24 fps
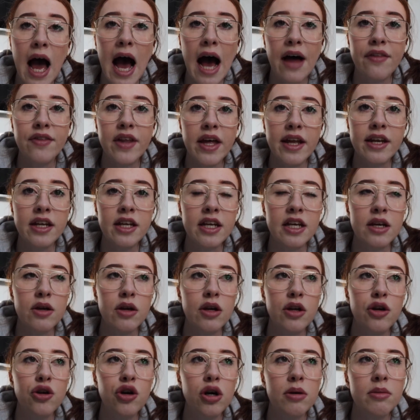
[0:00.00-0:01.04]
And then
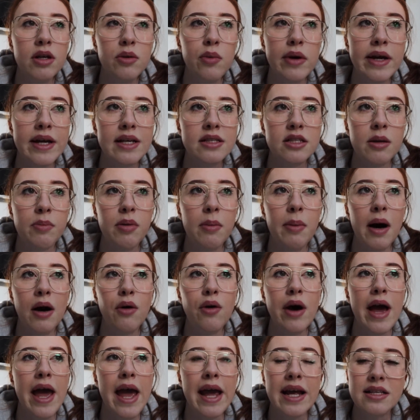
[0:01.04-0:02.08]
he normally wakes up
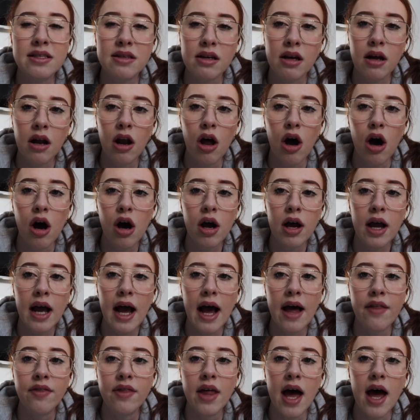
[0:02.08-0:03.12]
about 8 o'clock,
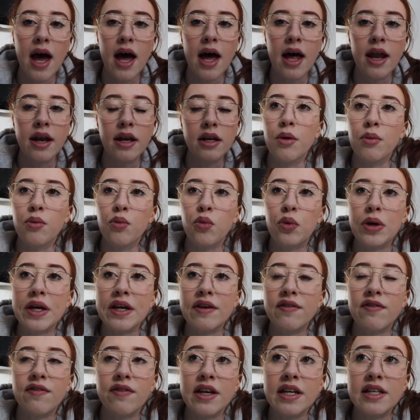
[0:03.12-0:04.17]
and then
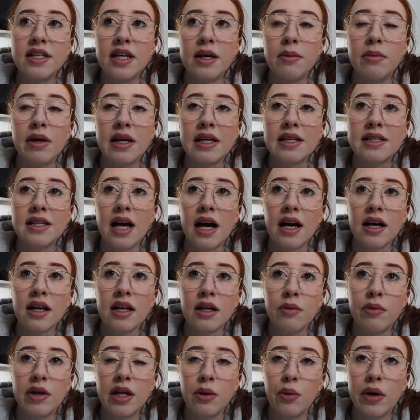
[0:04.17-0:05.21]
we feed him
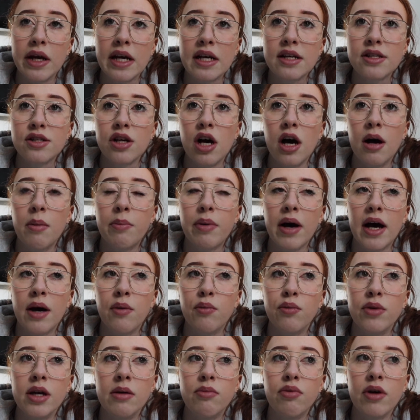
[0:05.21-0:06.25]
exactly when he wakes up
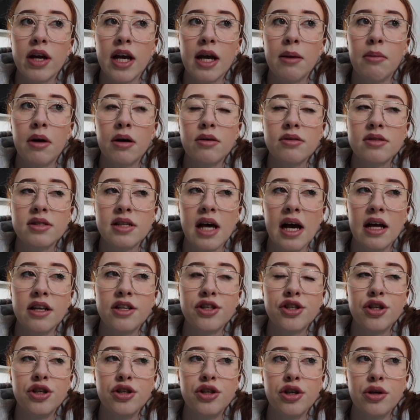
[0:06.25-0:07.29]
and we bring him outside
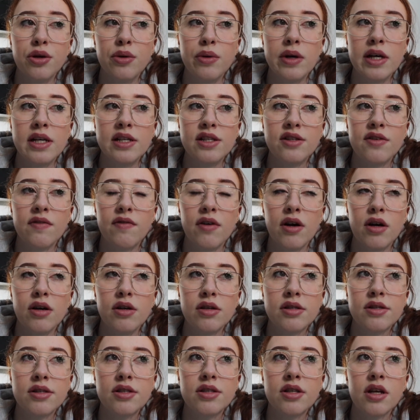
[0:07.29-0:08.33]
to do his
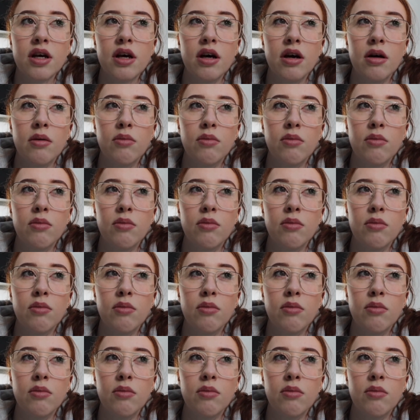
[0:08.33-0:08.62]
first